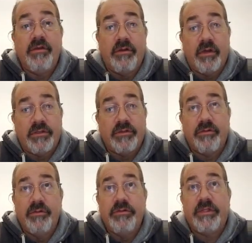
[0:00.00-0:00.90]
you can also
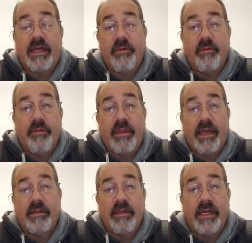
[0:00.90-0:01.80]
use
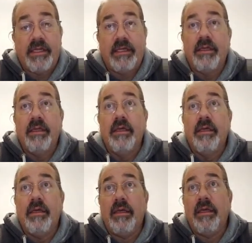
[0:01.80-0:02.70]
that lighting
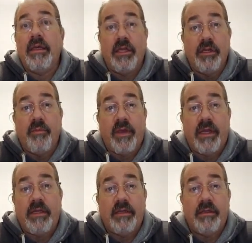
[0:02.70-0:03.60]
in your
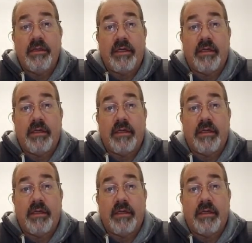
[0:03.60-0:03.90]
painting,